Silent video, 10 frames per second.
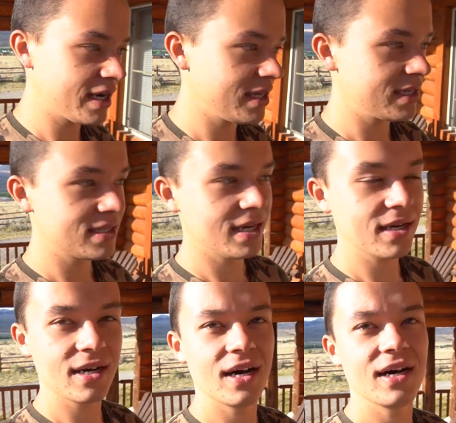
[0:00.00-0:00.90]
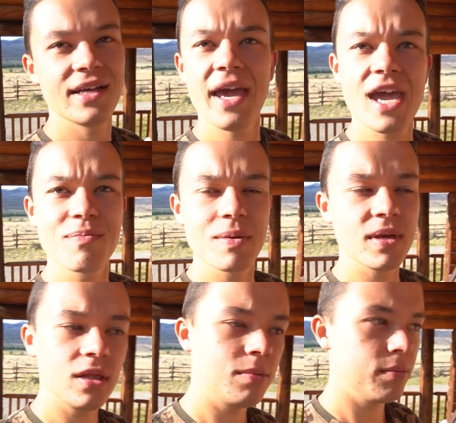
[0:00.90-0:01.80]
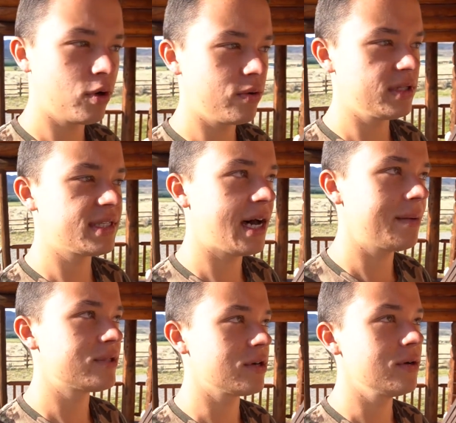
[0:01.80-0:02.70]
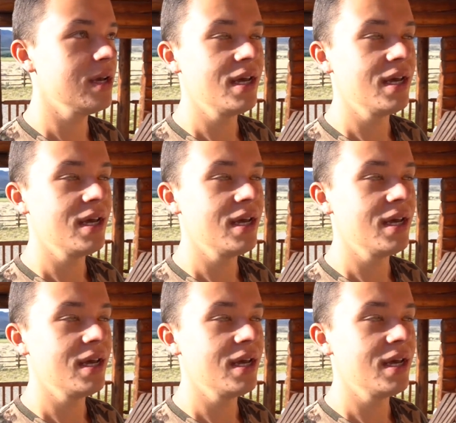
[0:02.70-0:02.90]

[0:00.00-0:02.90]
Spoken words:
I think it's like 8, maybe a little bit more would stop. So